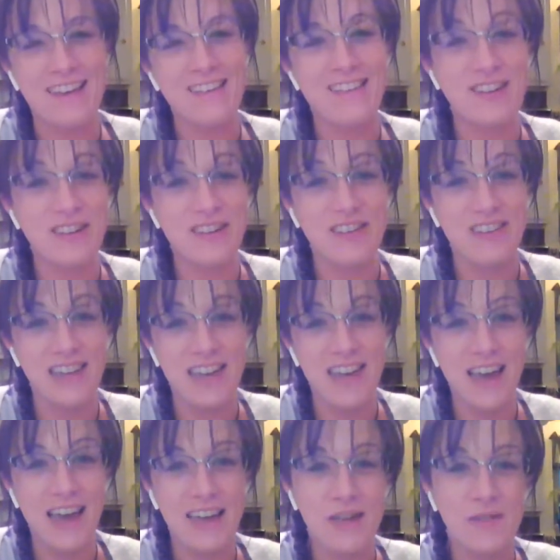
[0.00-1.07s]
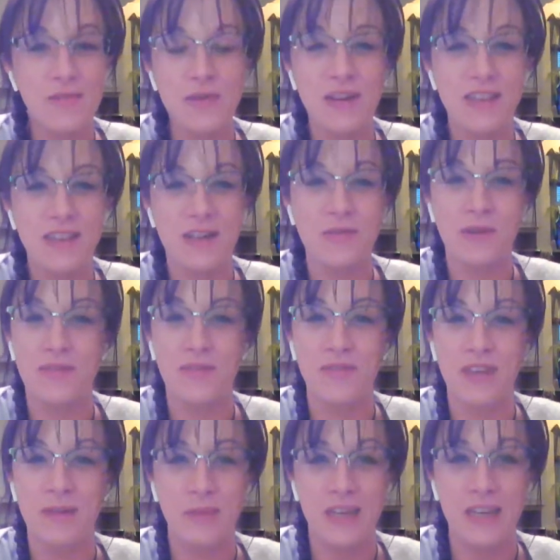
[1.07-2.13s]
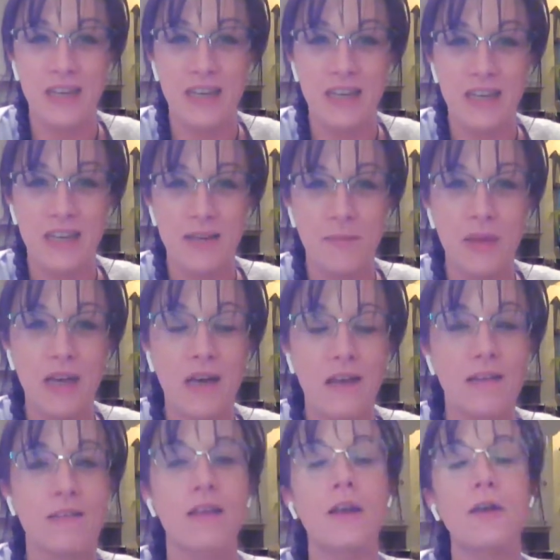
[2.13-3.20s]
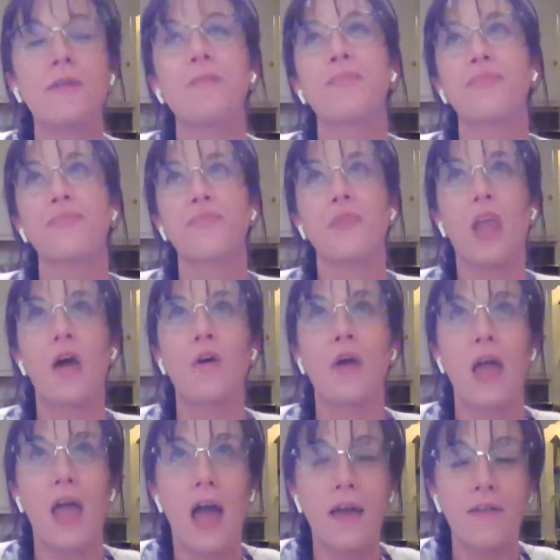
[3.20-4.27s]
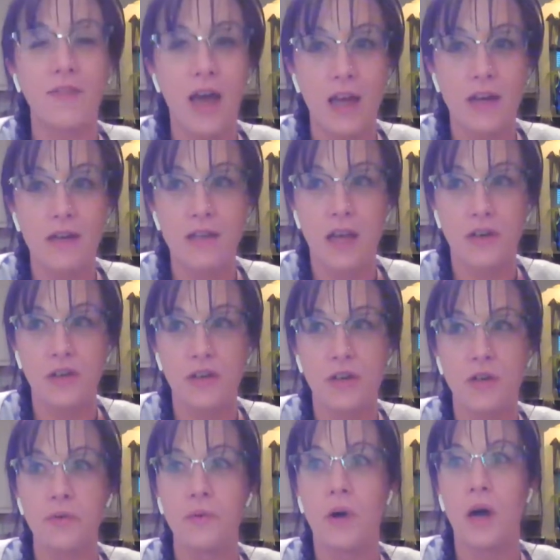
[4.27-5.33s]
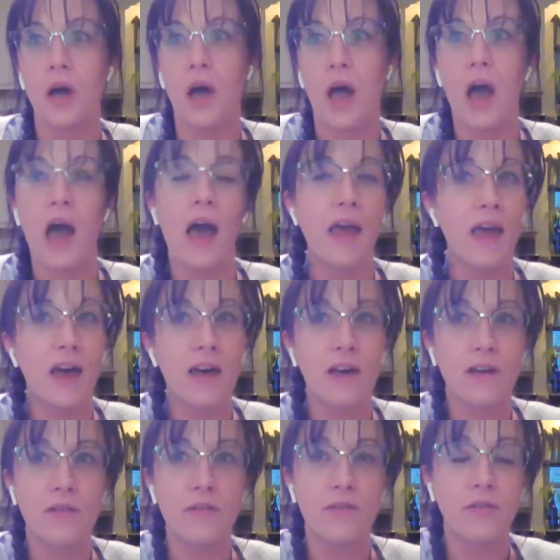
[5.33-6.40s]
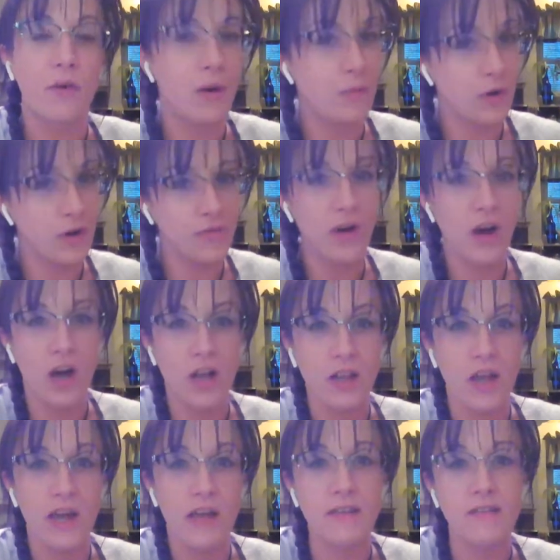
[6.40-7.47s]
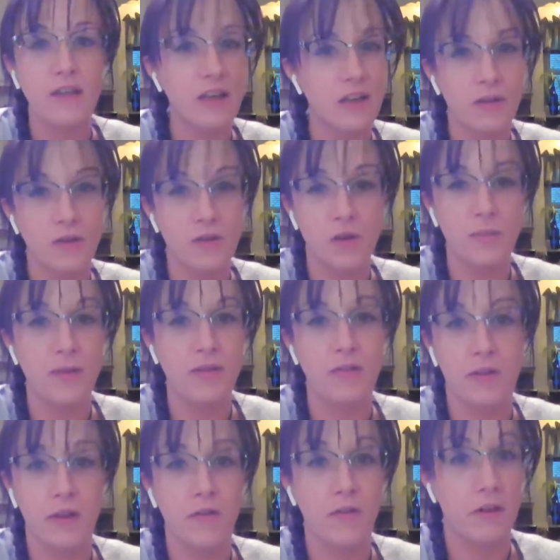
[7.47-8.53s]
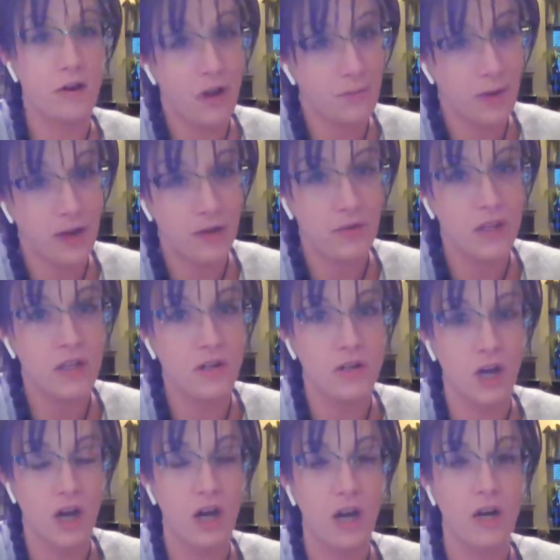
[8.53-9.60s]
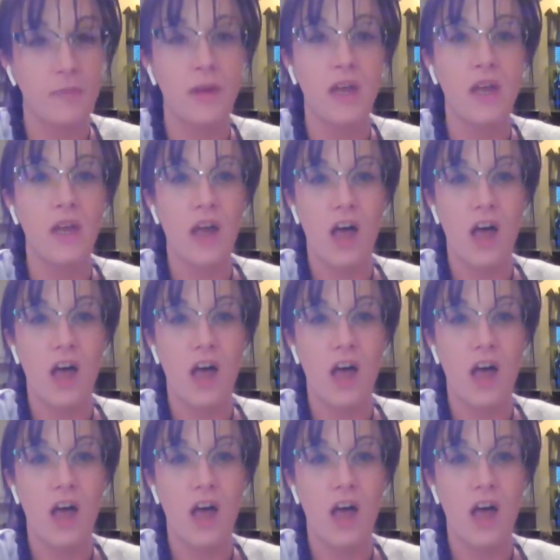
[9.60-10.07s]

Seriously, I avoid the twin flame thing because, okay, I've got to tell you, I have, so I work for hotlines. Like, YouTube is clearly not my only job.